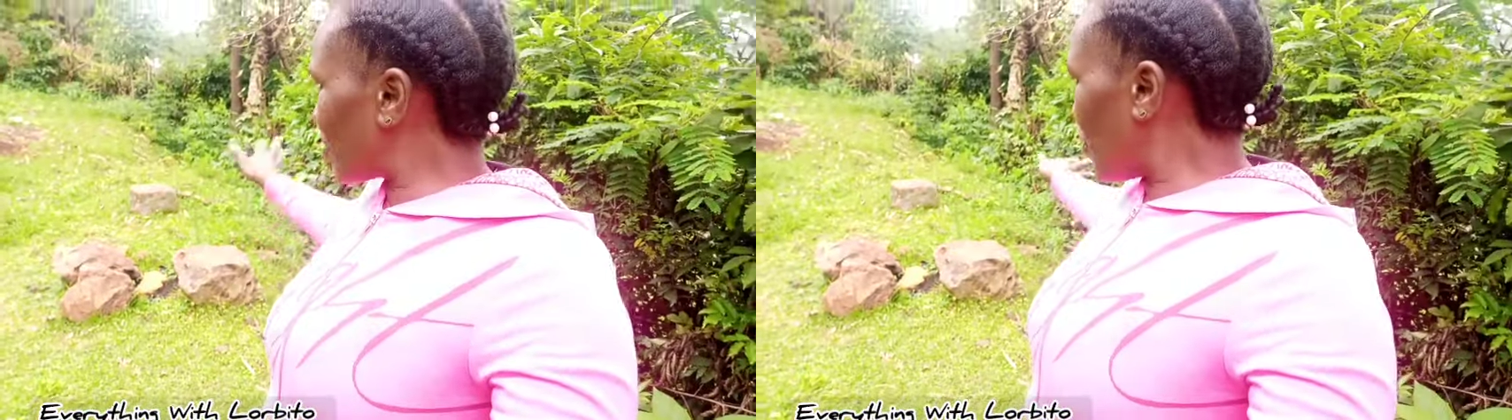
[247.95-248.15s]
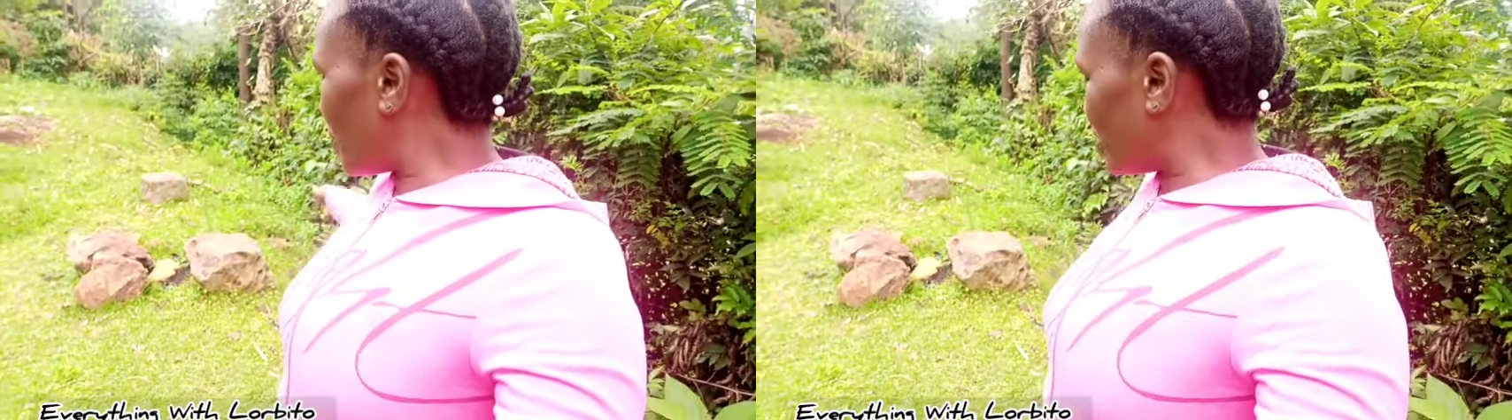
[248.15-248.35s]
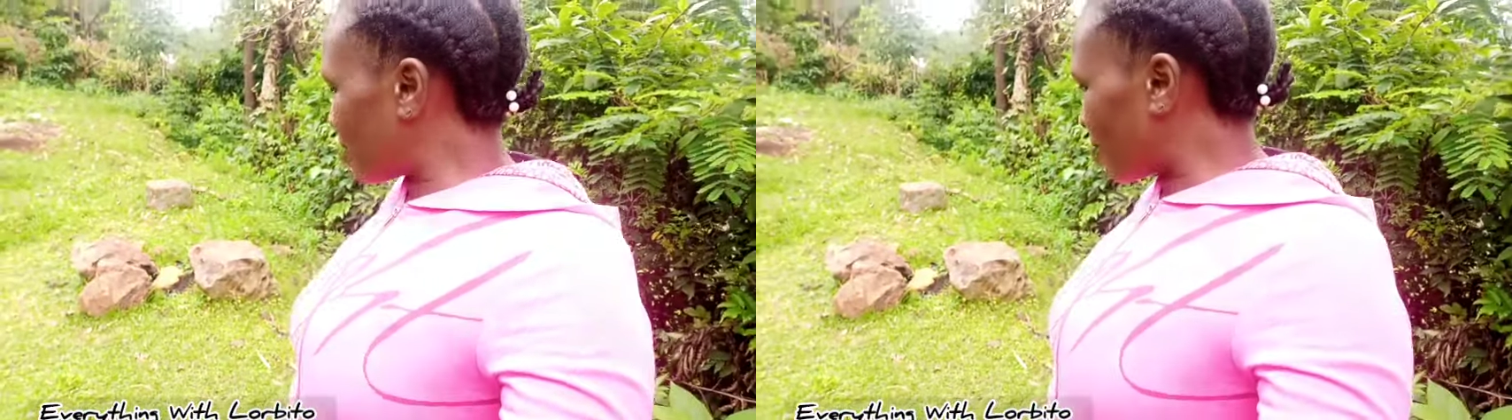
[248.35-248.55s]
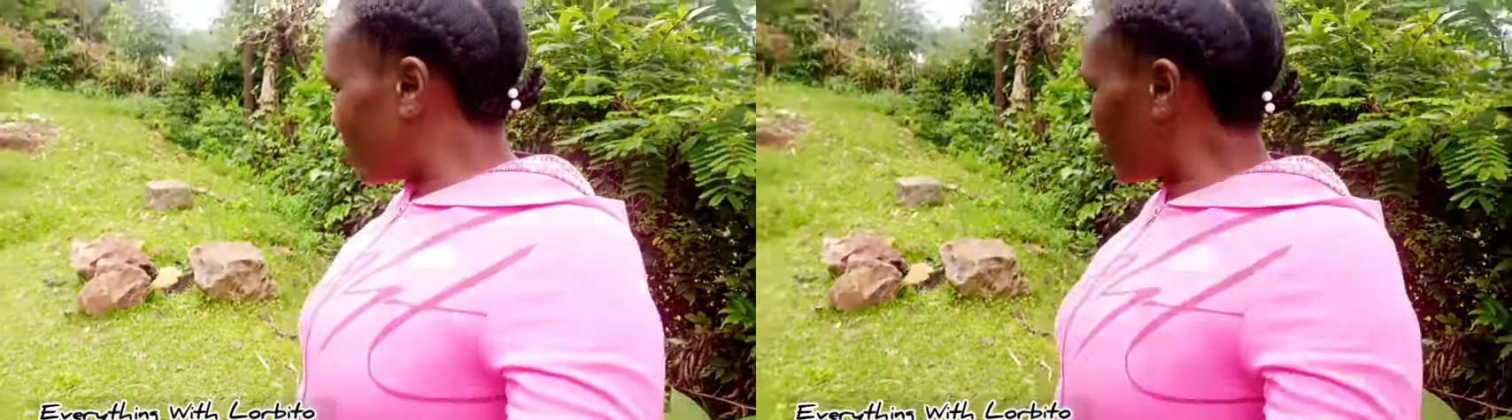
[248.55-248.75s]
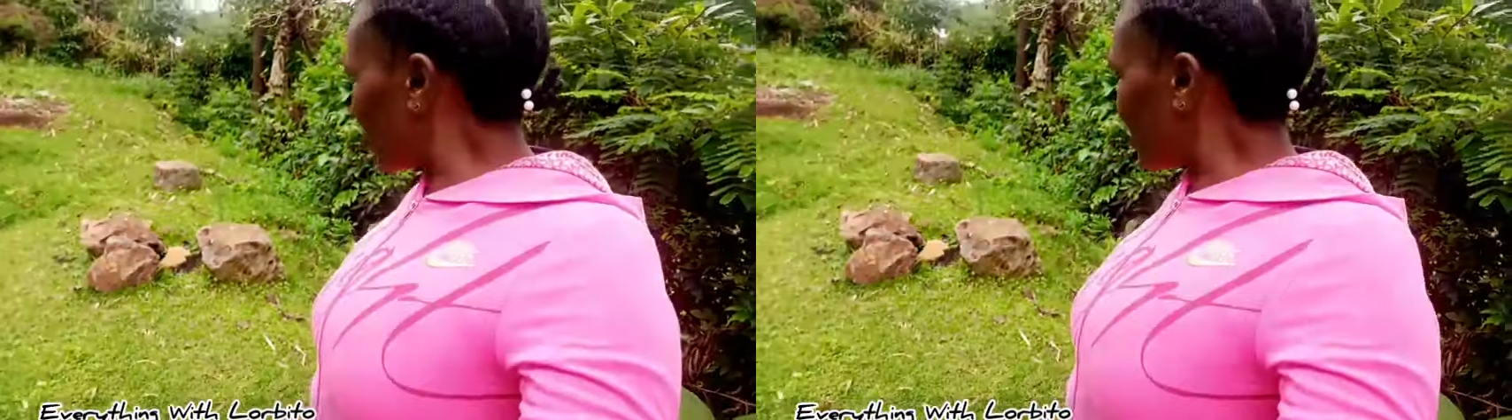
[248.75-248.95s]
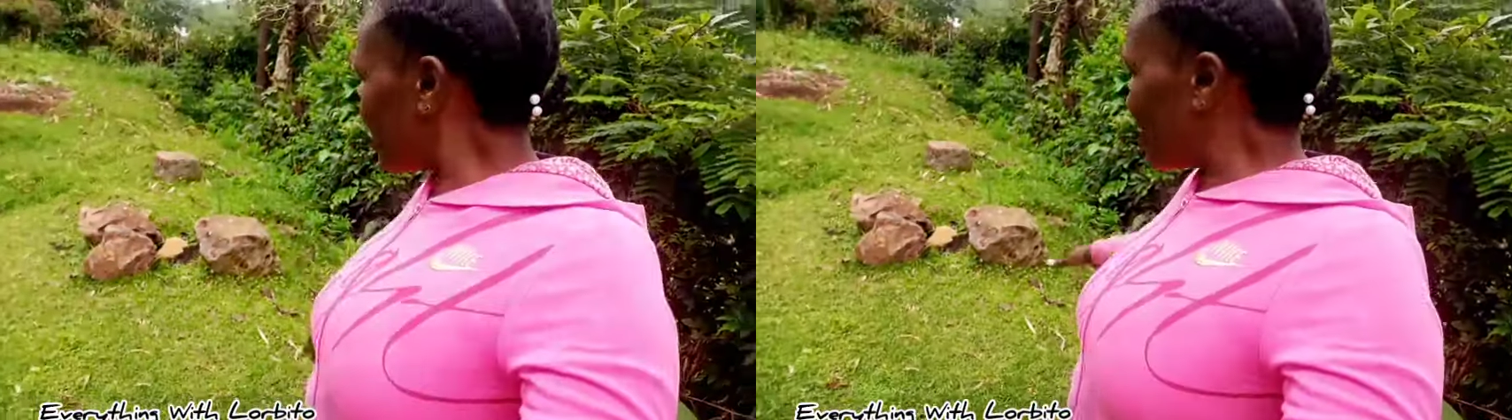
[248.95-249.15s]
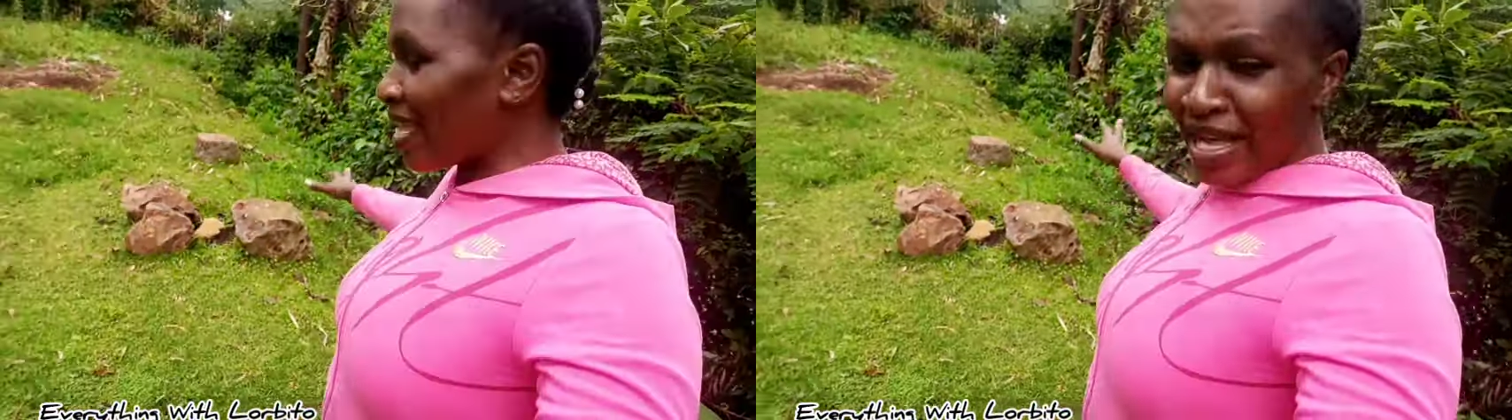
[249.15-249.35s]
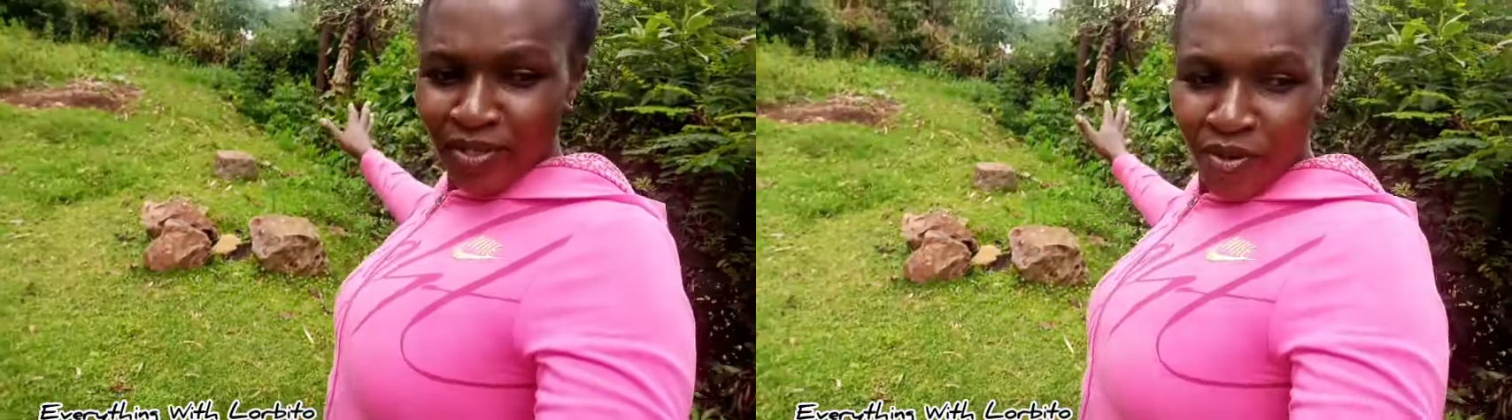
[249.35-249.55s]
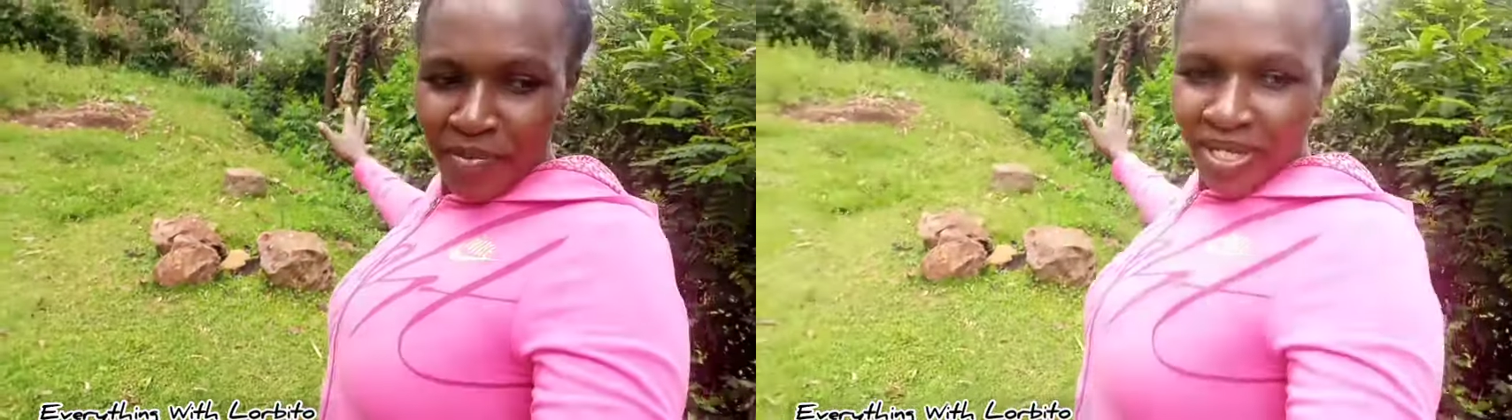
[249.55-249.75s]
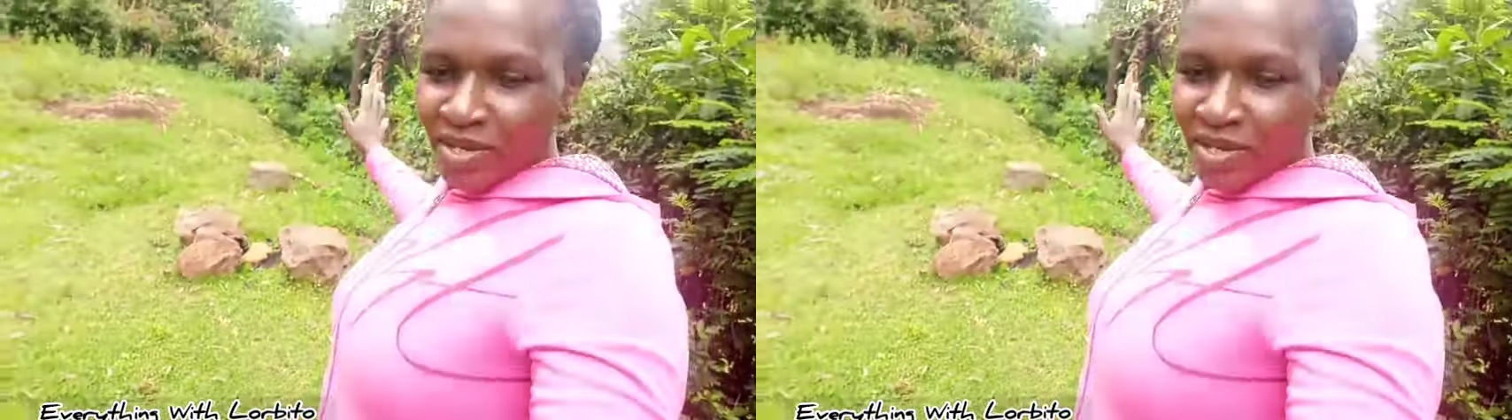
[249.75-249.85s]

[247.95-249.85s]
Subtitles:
open space. You can see there are so many.